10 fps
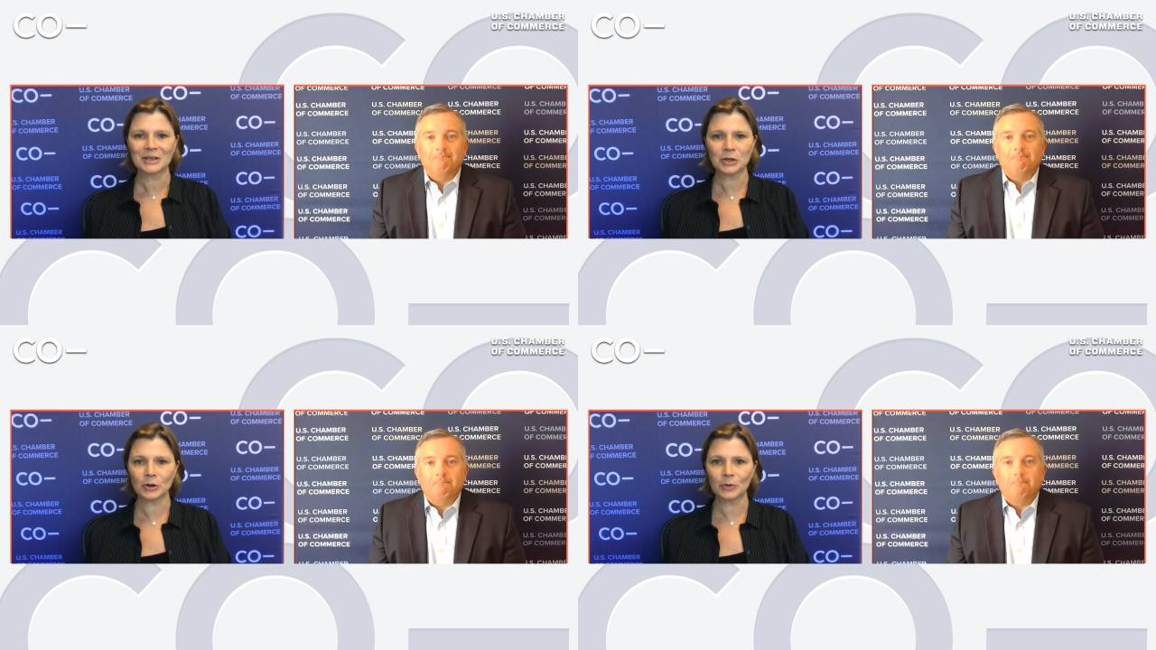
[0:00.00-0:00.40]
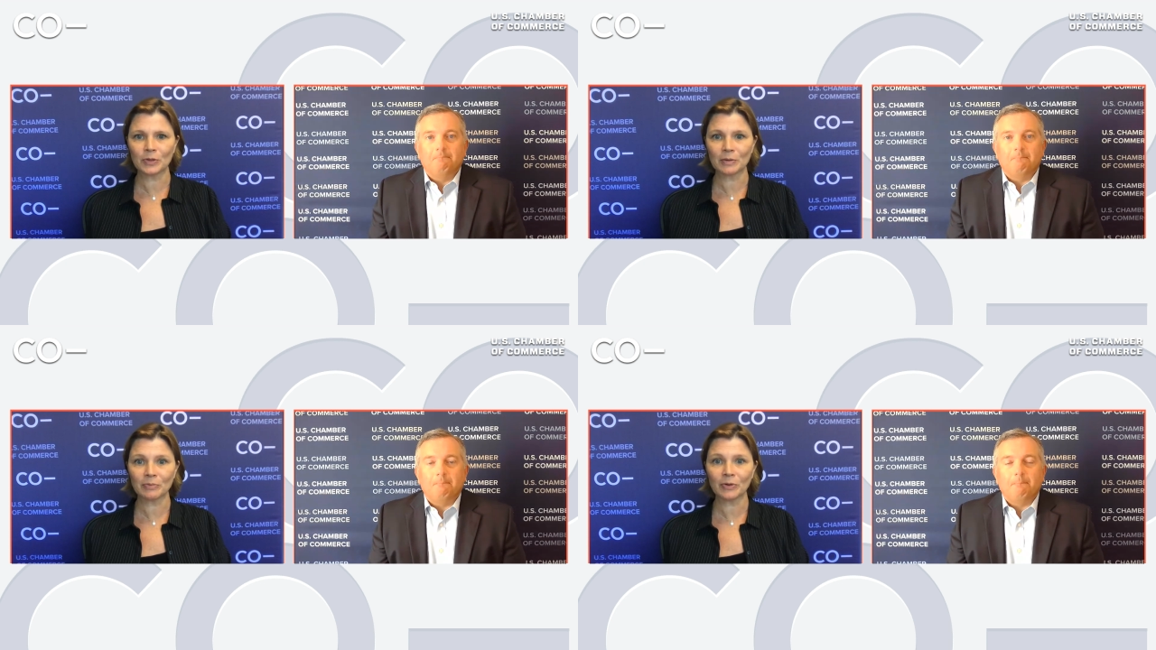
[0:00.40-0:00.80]
Speaker 1: you know,
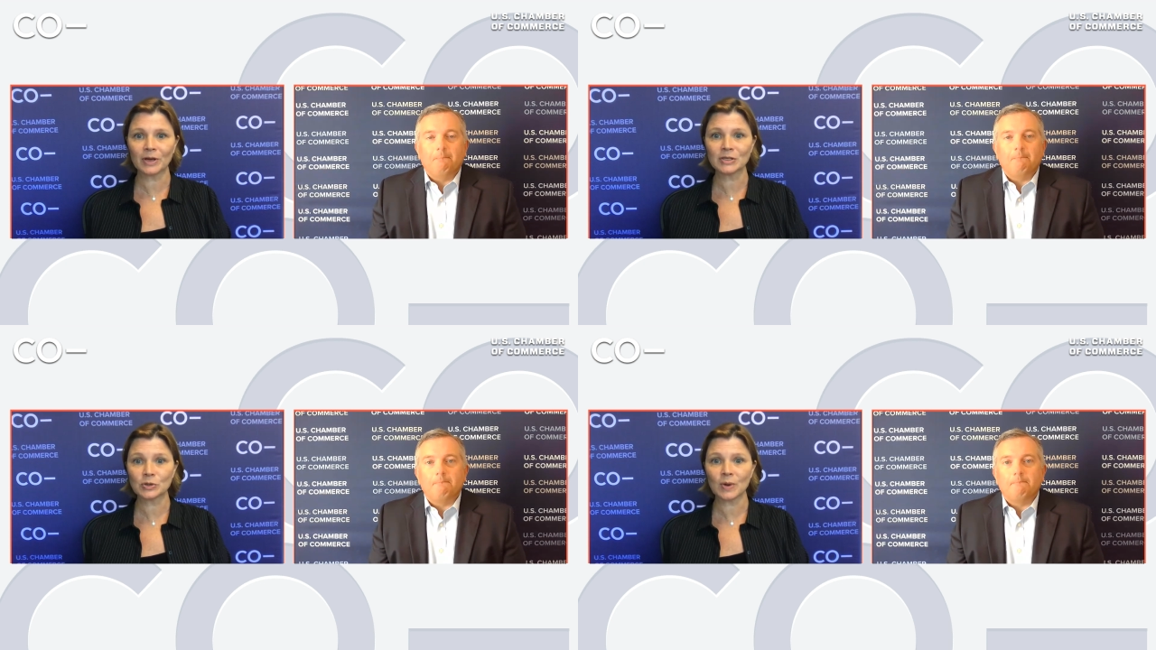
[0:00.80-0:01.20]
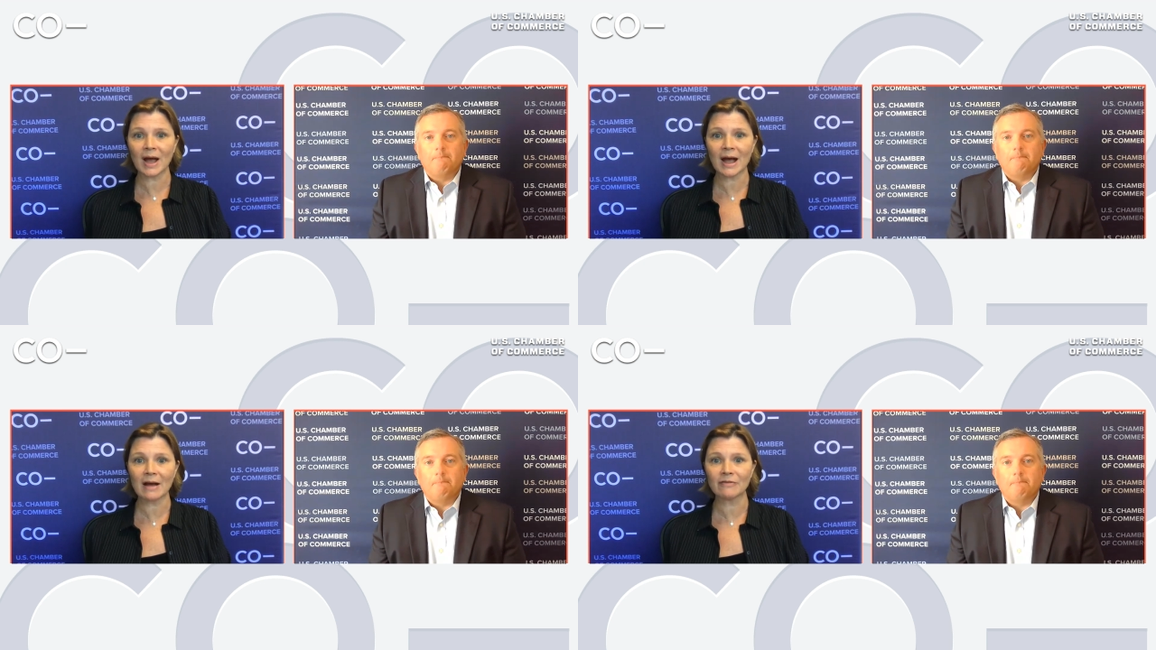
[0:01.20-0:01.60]
the employees you
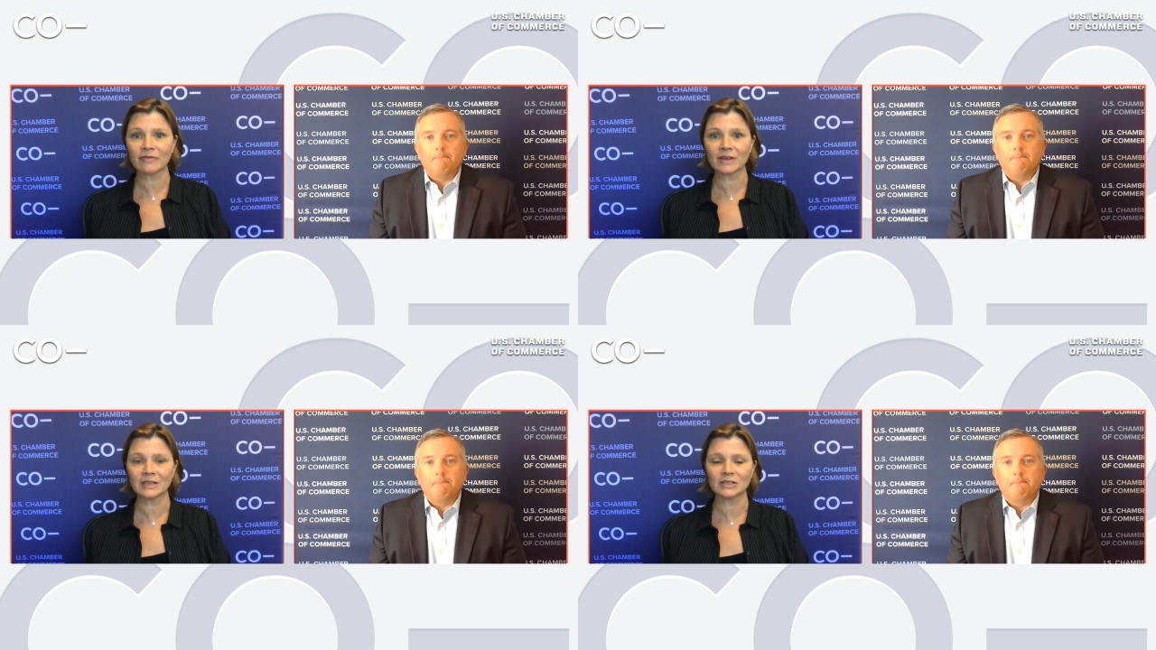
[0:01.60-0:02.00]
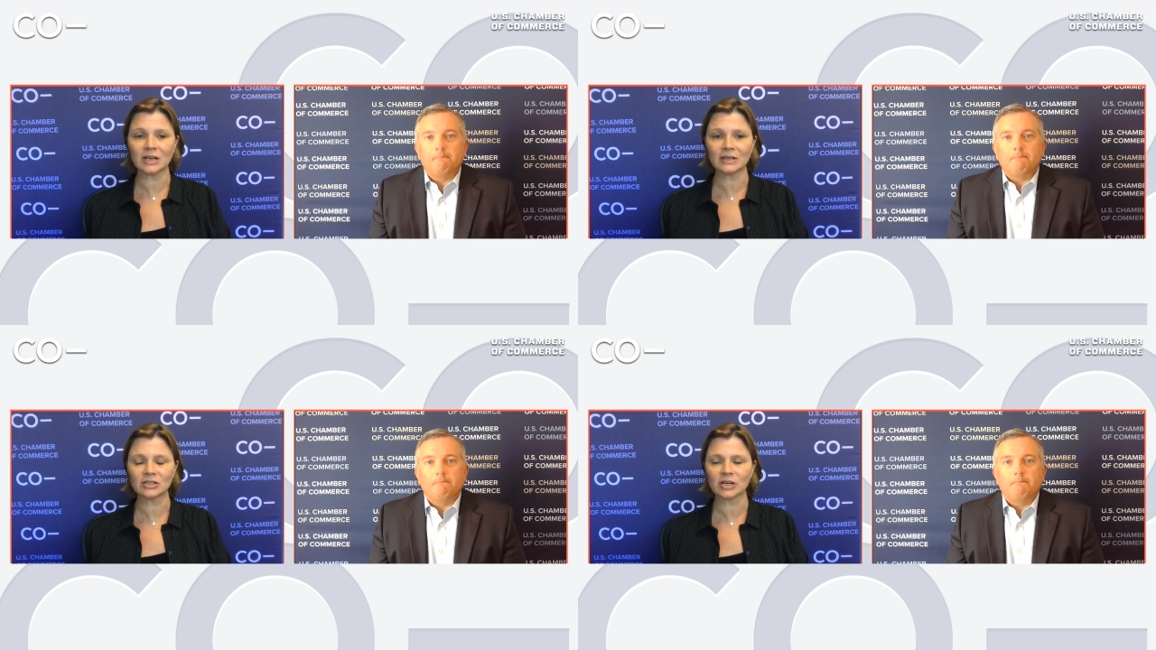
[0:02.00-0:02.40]
have in,
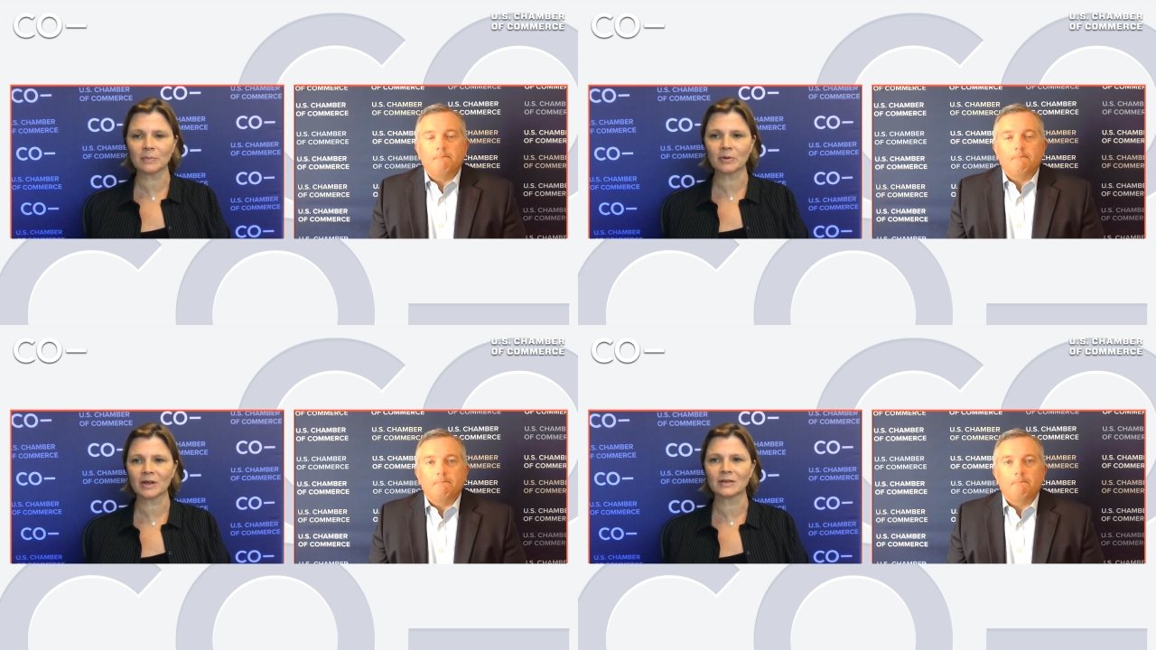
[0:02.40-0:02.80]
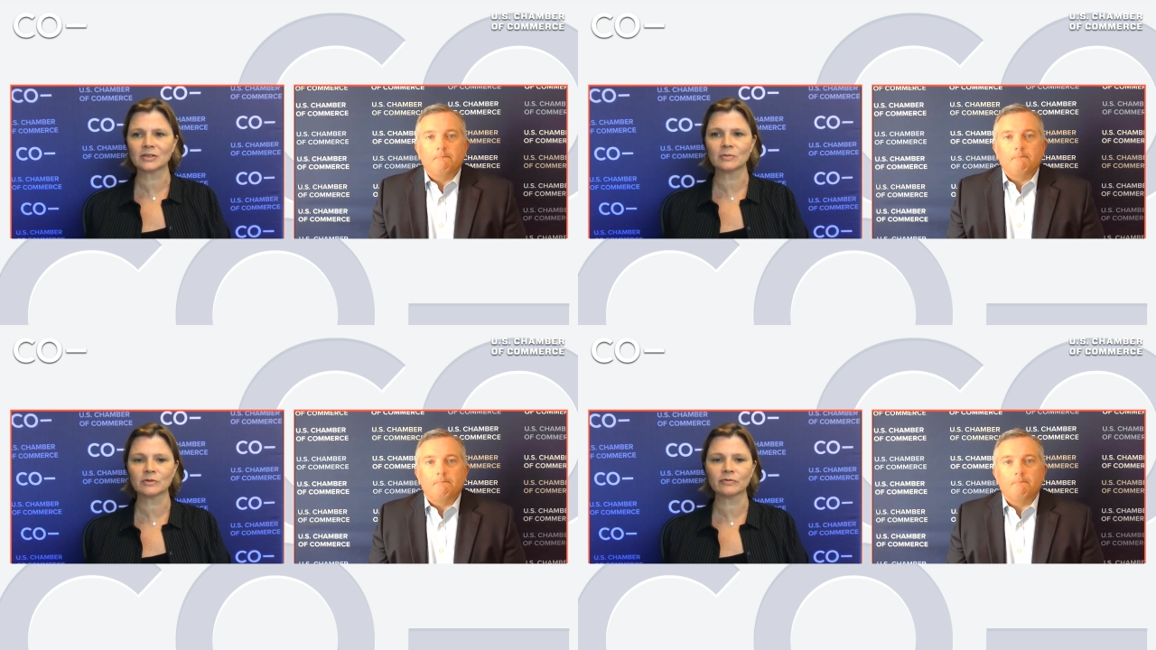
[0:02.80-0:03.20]
in jeopardy in terms of